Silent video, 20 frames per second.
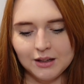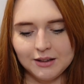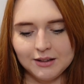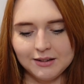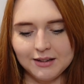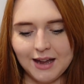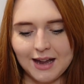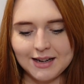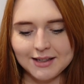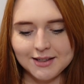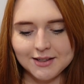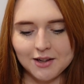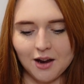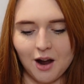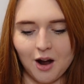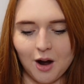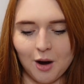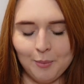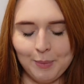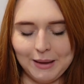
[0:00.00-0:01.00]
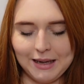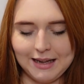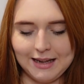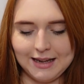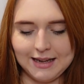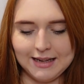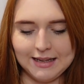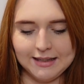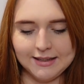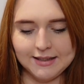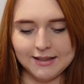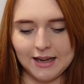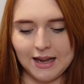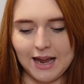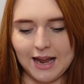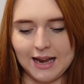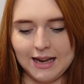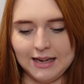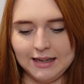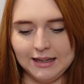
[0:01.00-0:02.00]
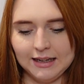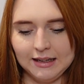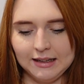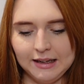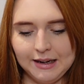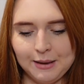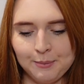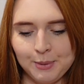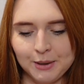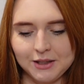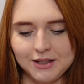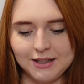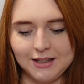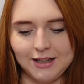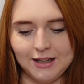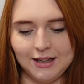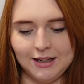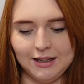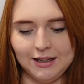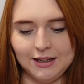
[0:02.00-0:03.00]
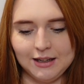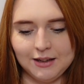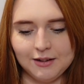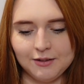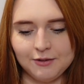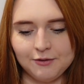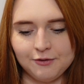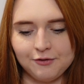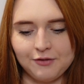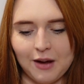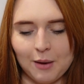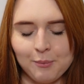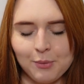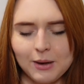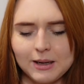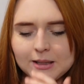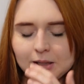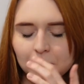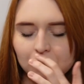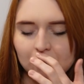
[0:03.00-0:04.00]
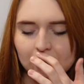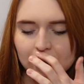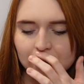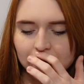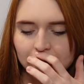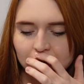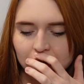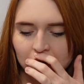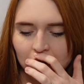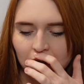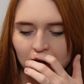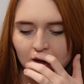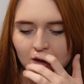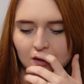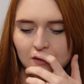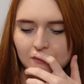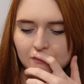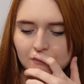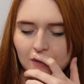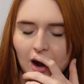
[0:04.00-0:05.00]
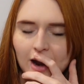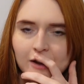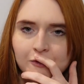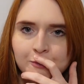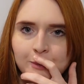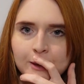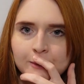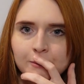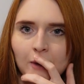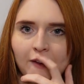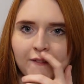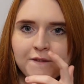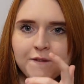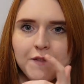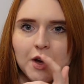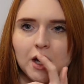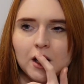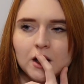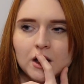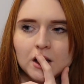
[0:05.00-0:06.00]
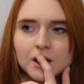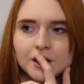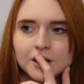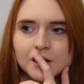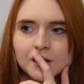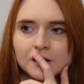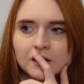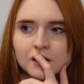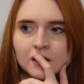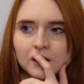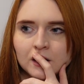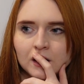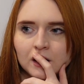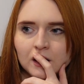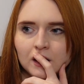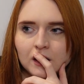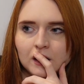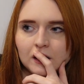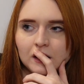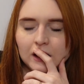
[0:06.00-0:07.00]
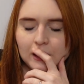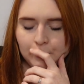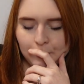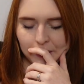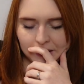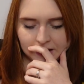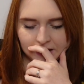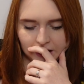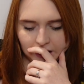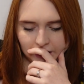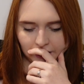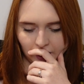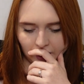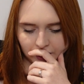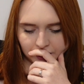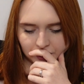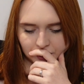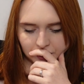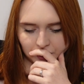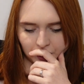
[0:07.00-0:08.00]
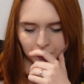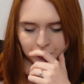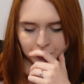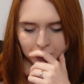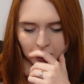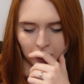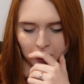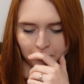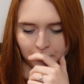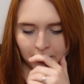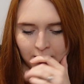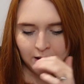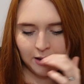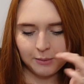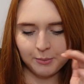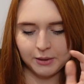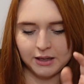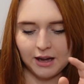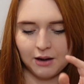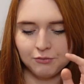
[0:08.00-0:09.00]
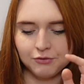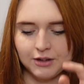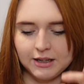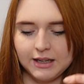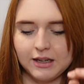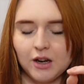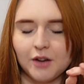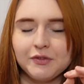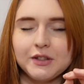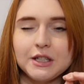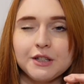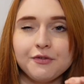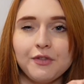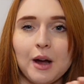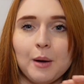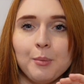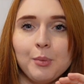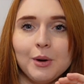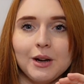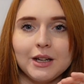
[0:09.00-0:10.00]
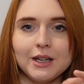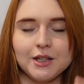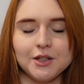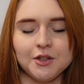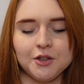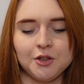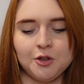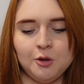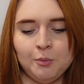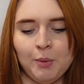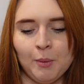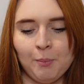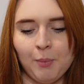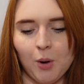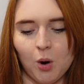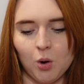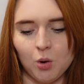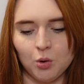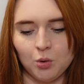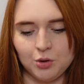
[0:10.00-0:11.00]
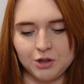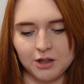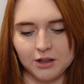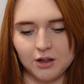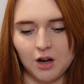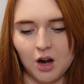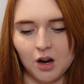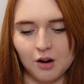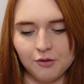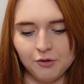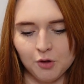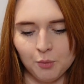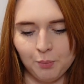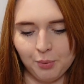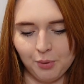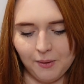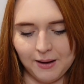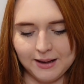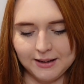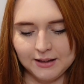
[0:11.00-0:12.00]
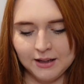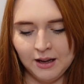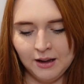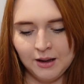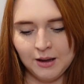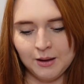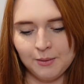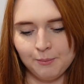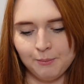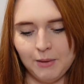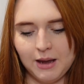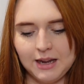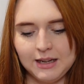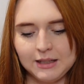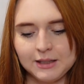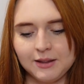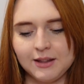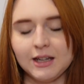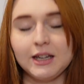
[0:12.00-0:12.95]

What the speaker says: Next up is a Liberty fabric. So this might have been my first Liberty that I sewed up. But yeah, really love this fabric. It's a super bold and colourful print. Made the